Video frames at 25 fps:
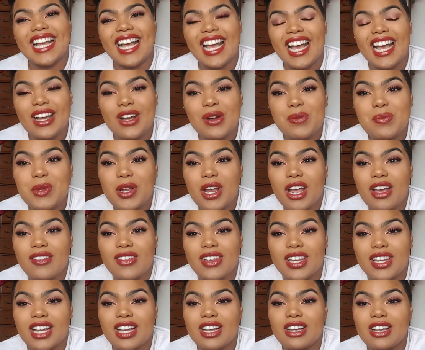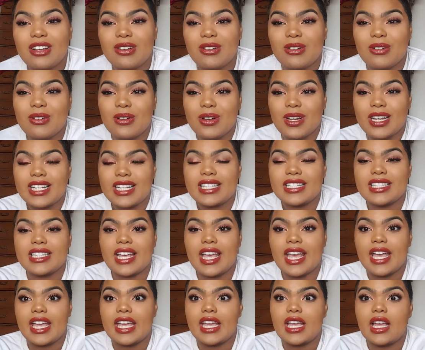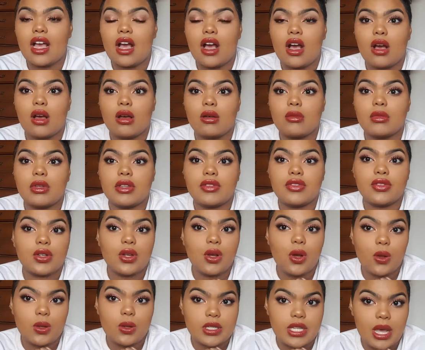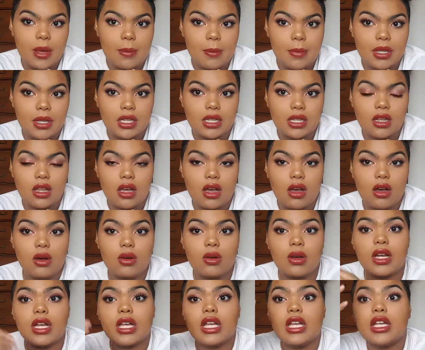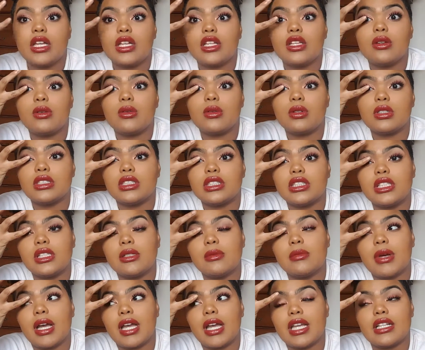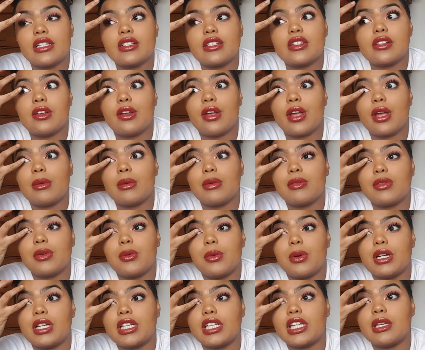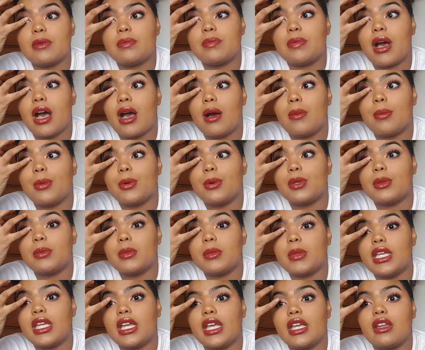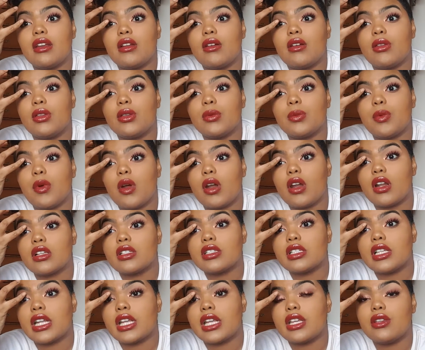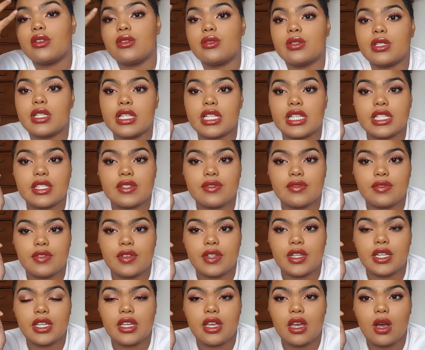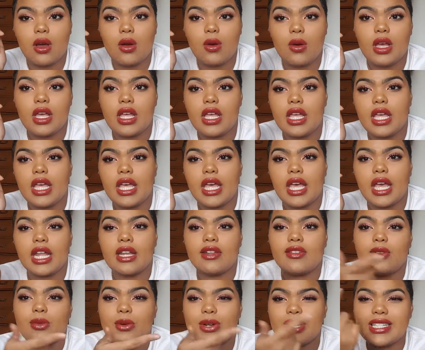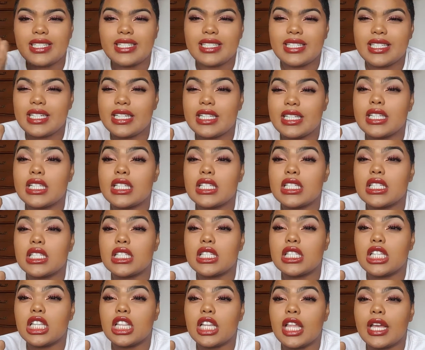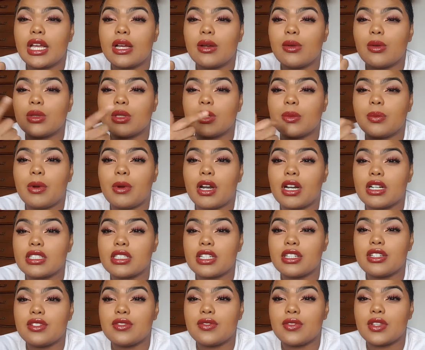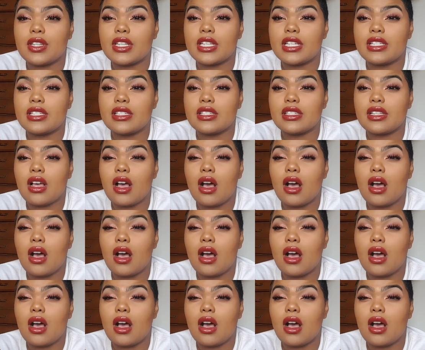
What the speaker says: I hope you're having a great day. If you go down below, you will see my Instagram if you want to keep up with me and all the products that I used in this video. And if you want to see this, like the products I use for this